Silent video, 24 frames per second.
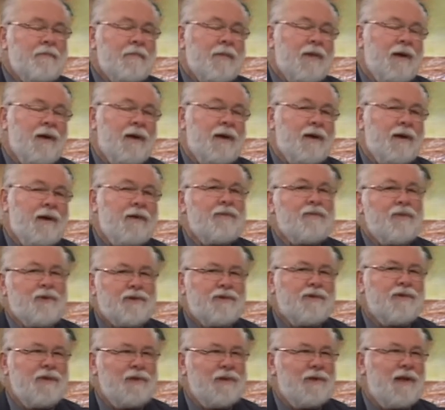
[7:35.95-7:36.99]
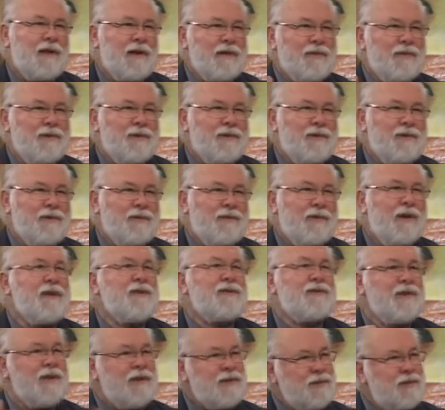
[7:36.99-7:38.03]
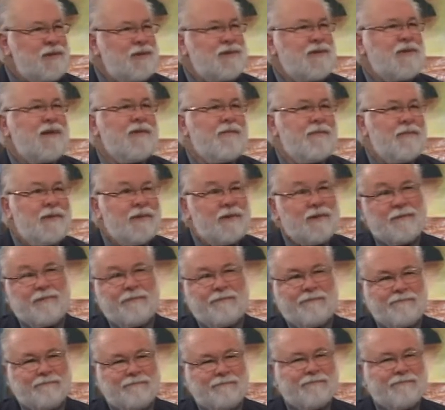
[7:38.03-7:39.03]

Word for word: Yeah. Uh, unfortunately, a lot of the translations have been